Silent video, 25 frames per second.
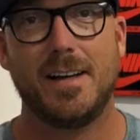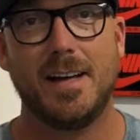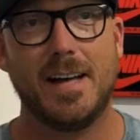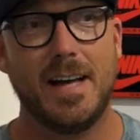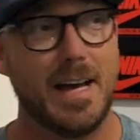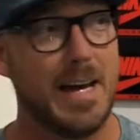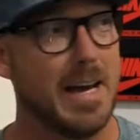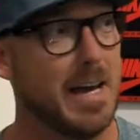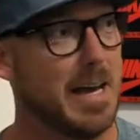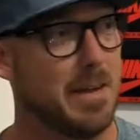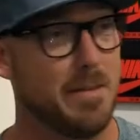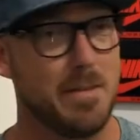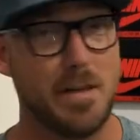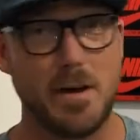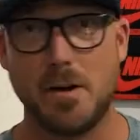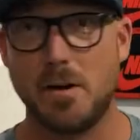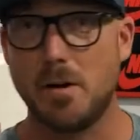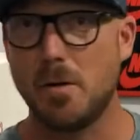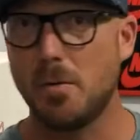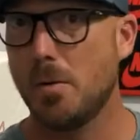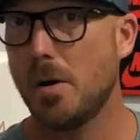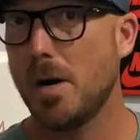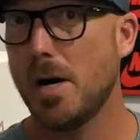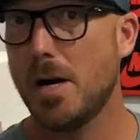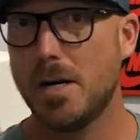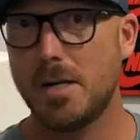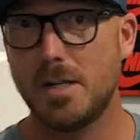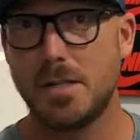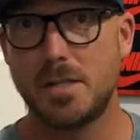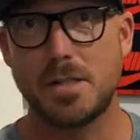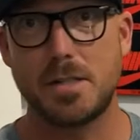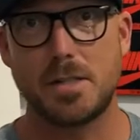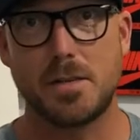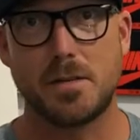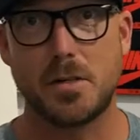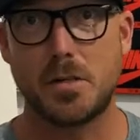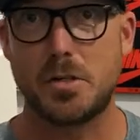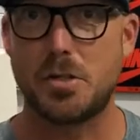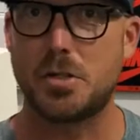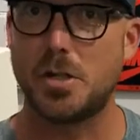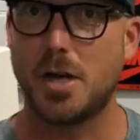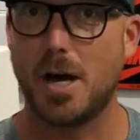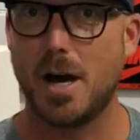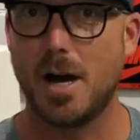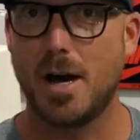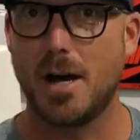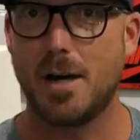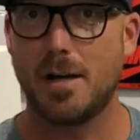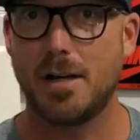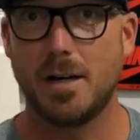Hey, there it was, the
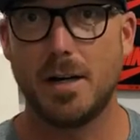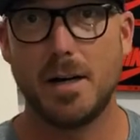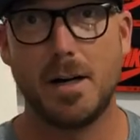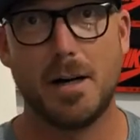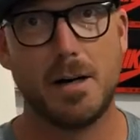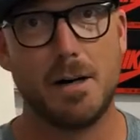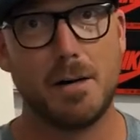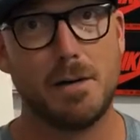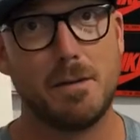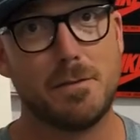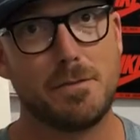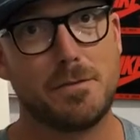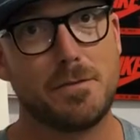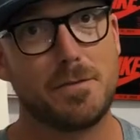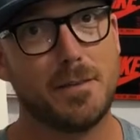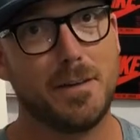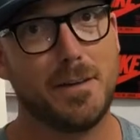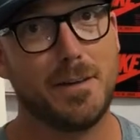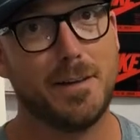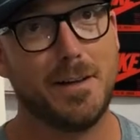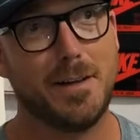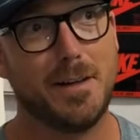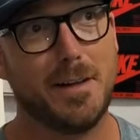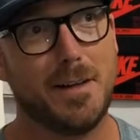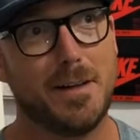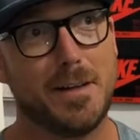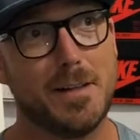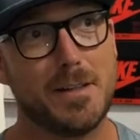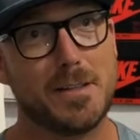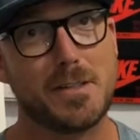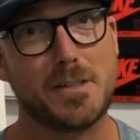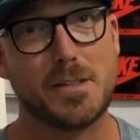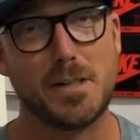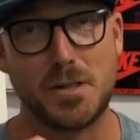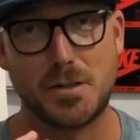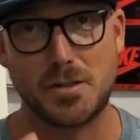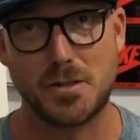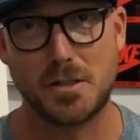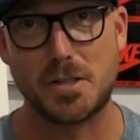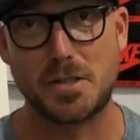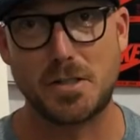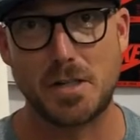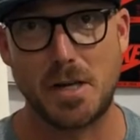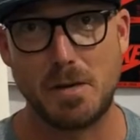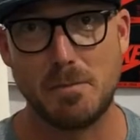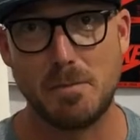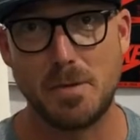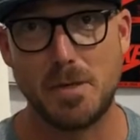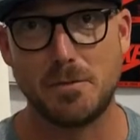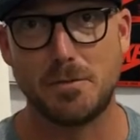shot of such
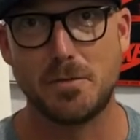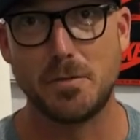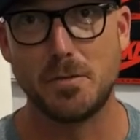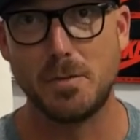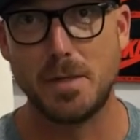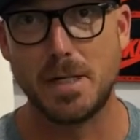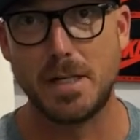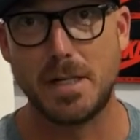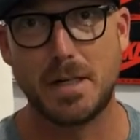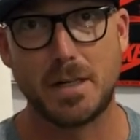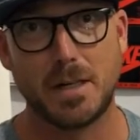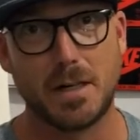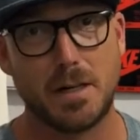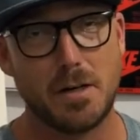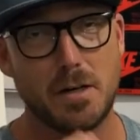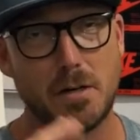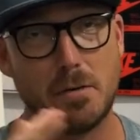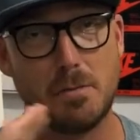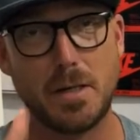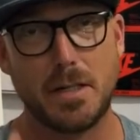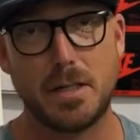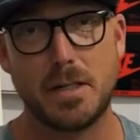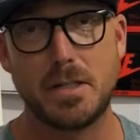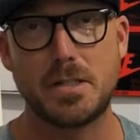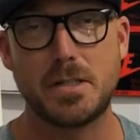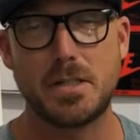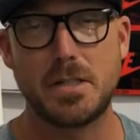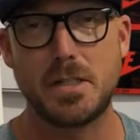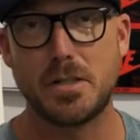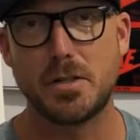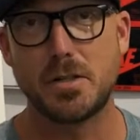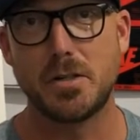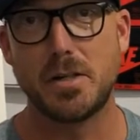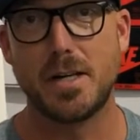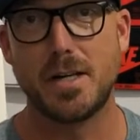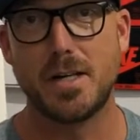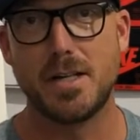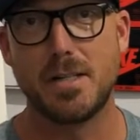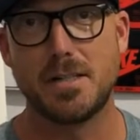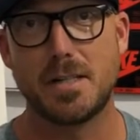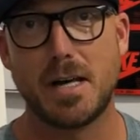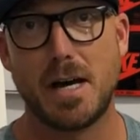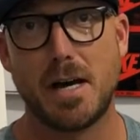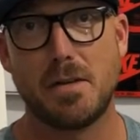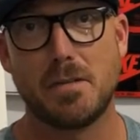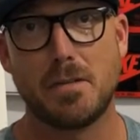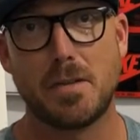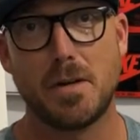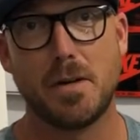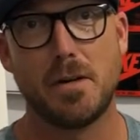excitement for me, and I know many sneakerheads
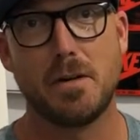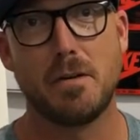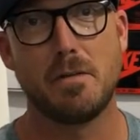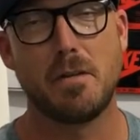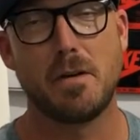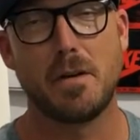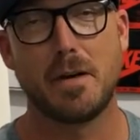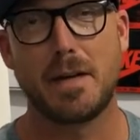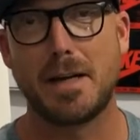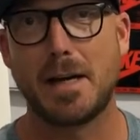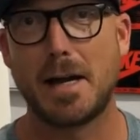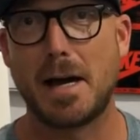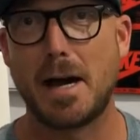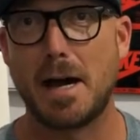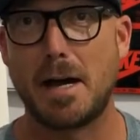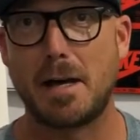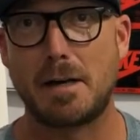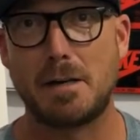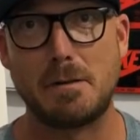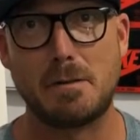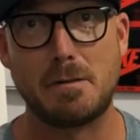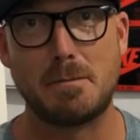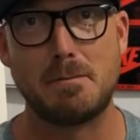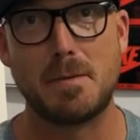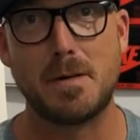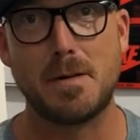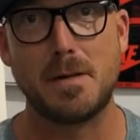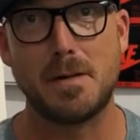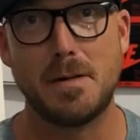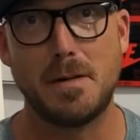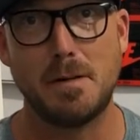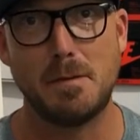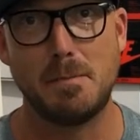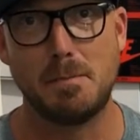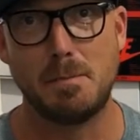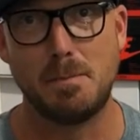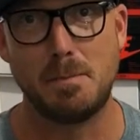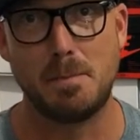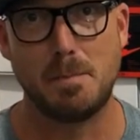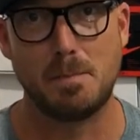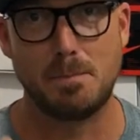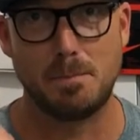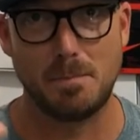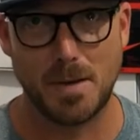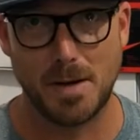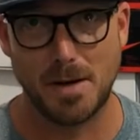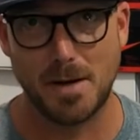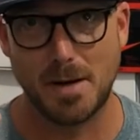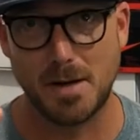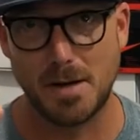out there, the got 'em
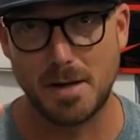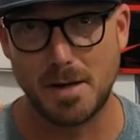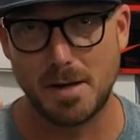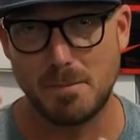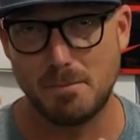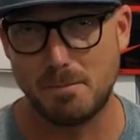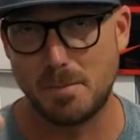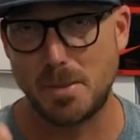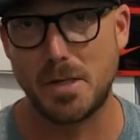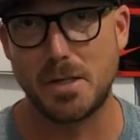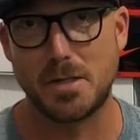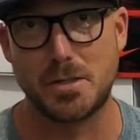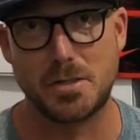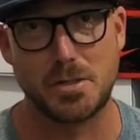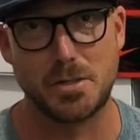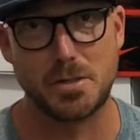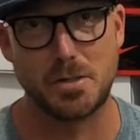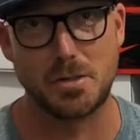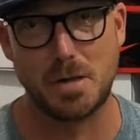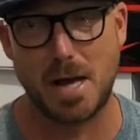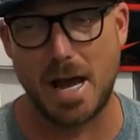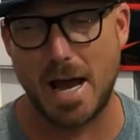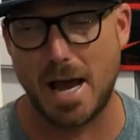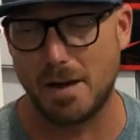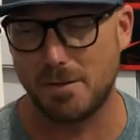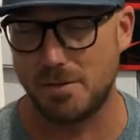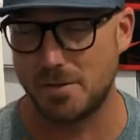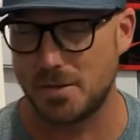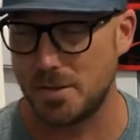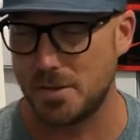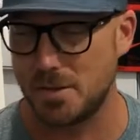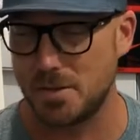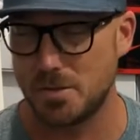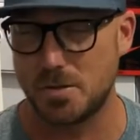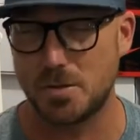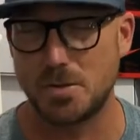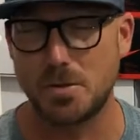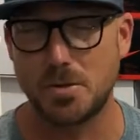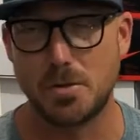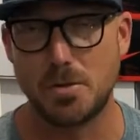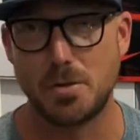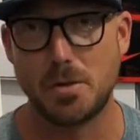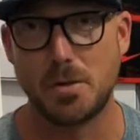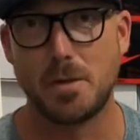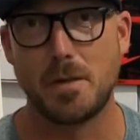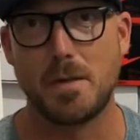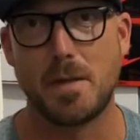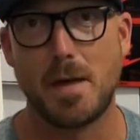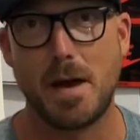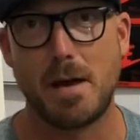picture after you
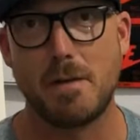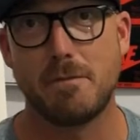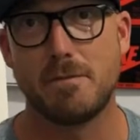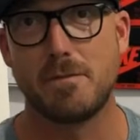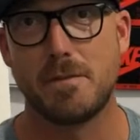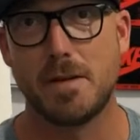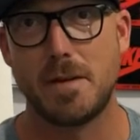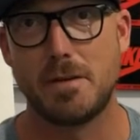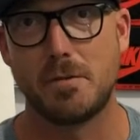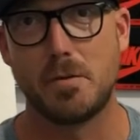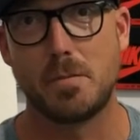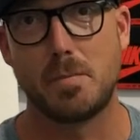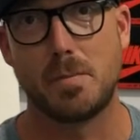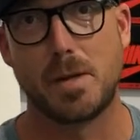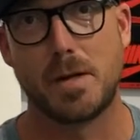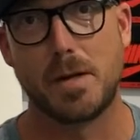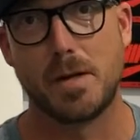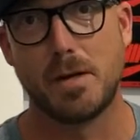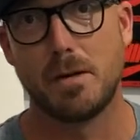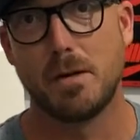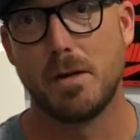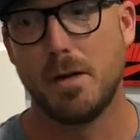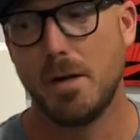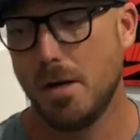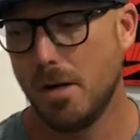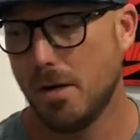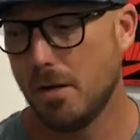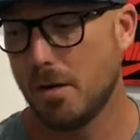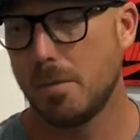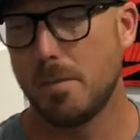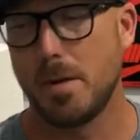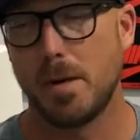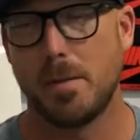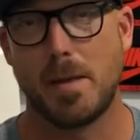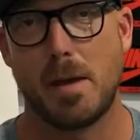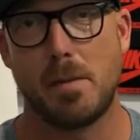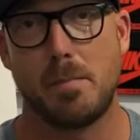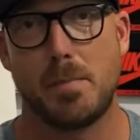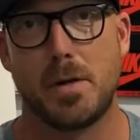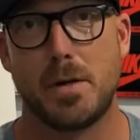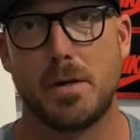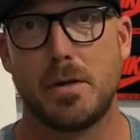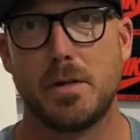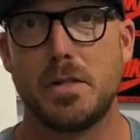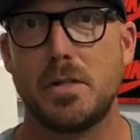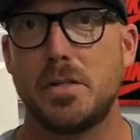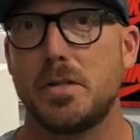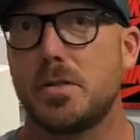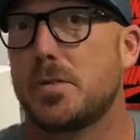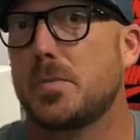score that favorite pair, or maybe that pair
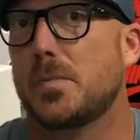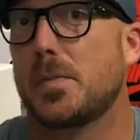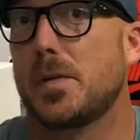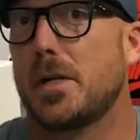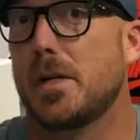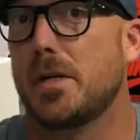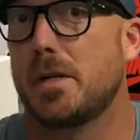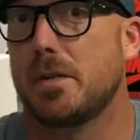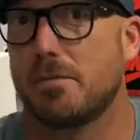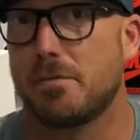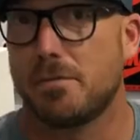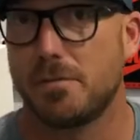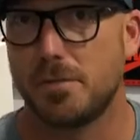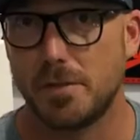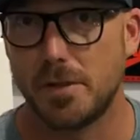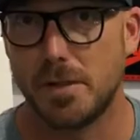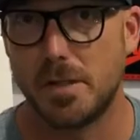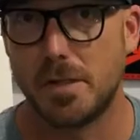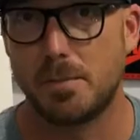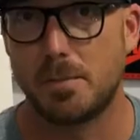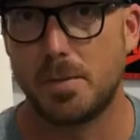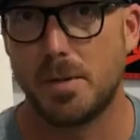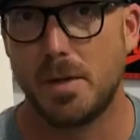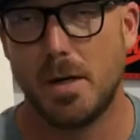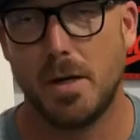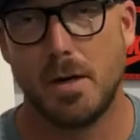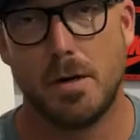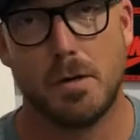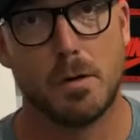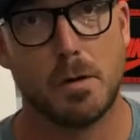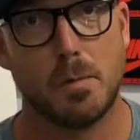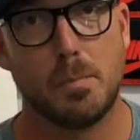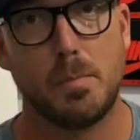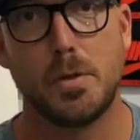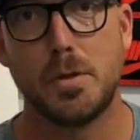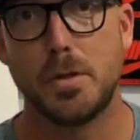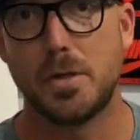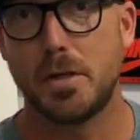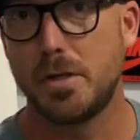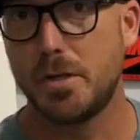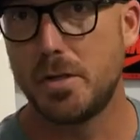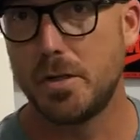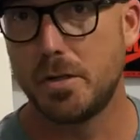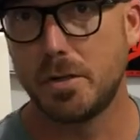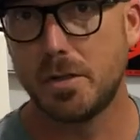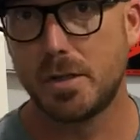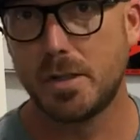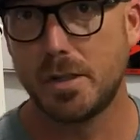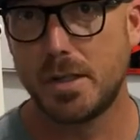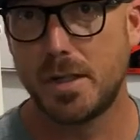you just plan to flip or put into
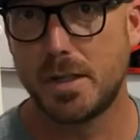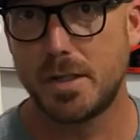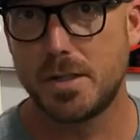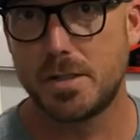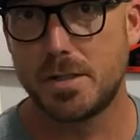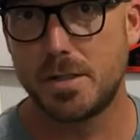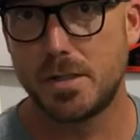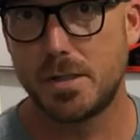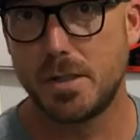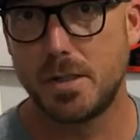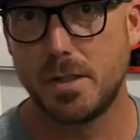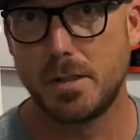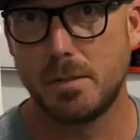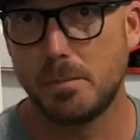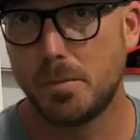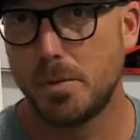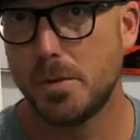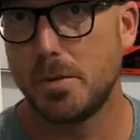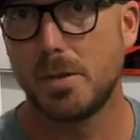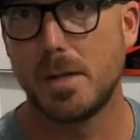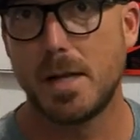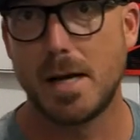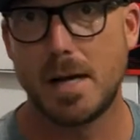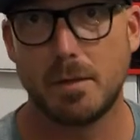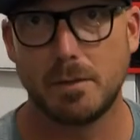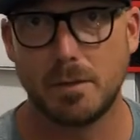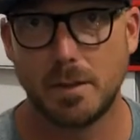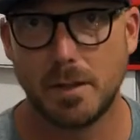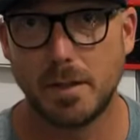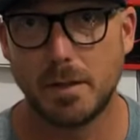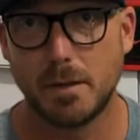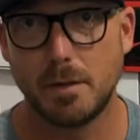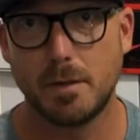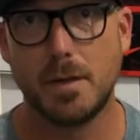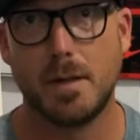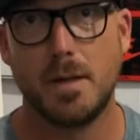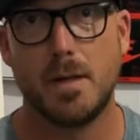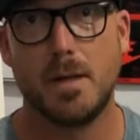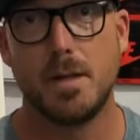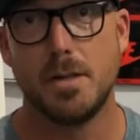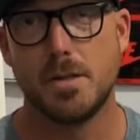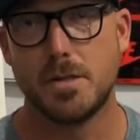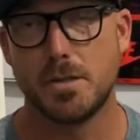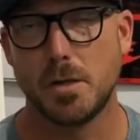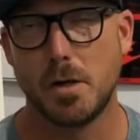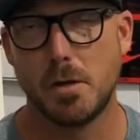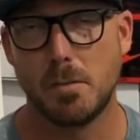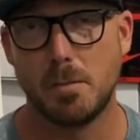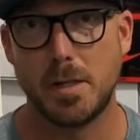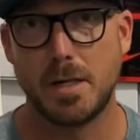your collection and pull out later.
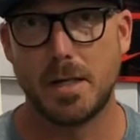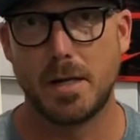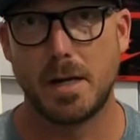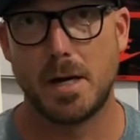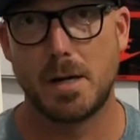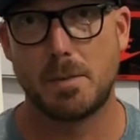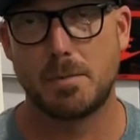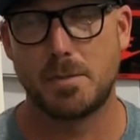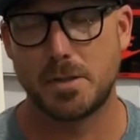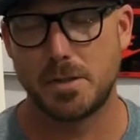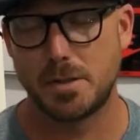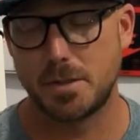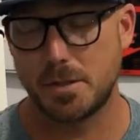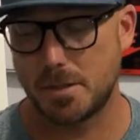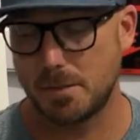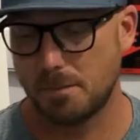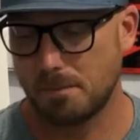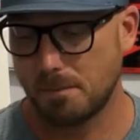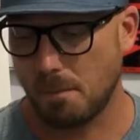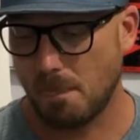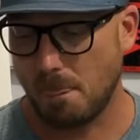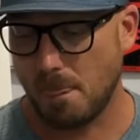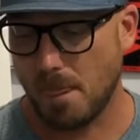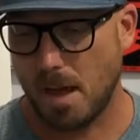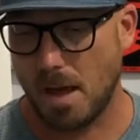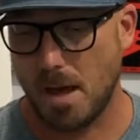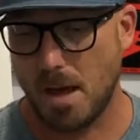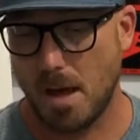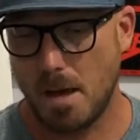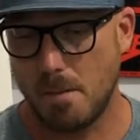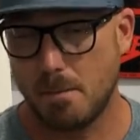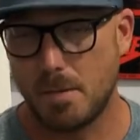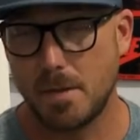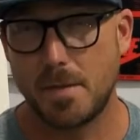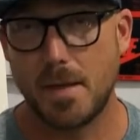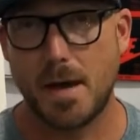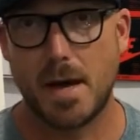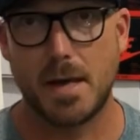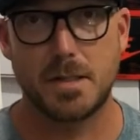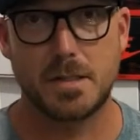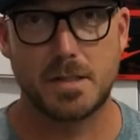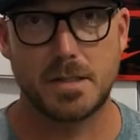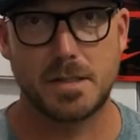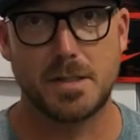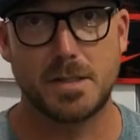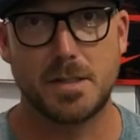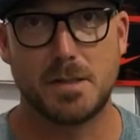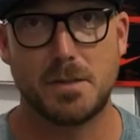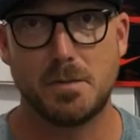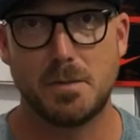So many options, but
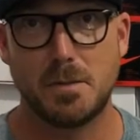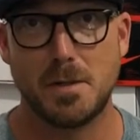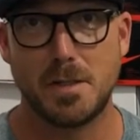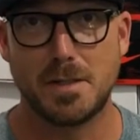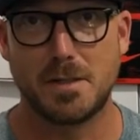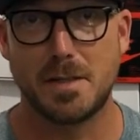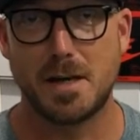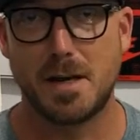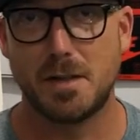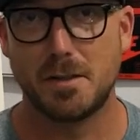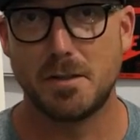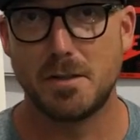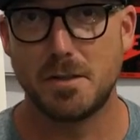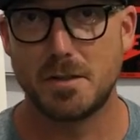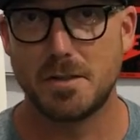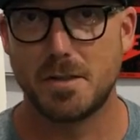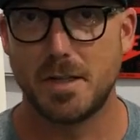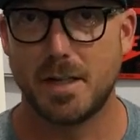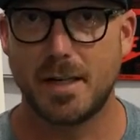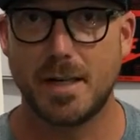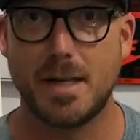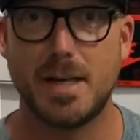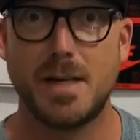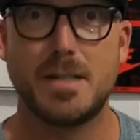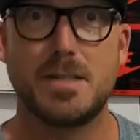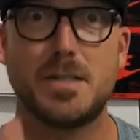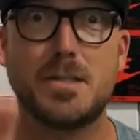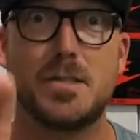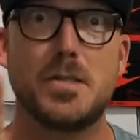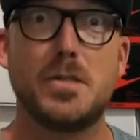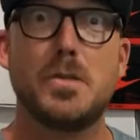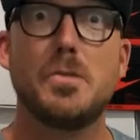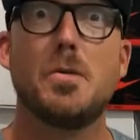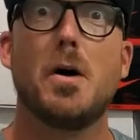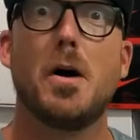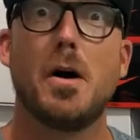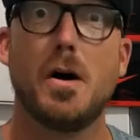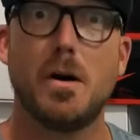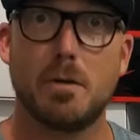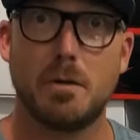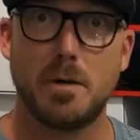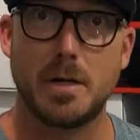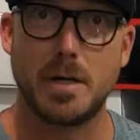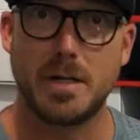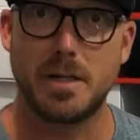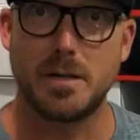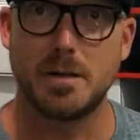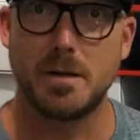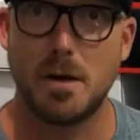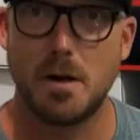that's what that looks like, as you
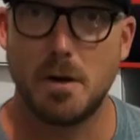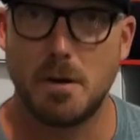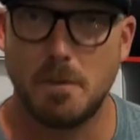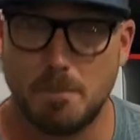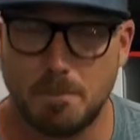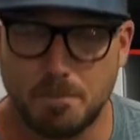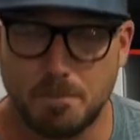already know.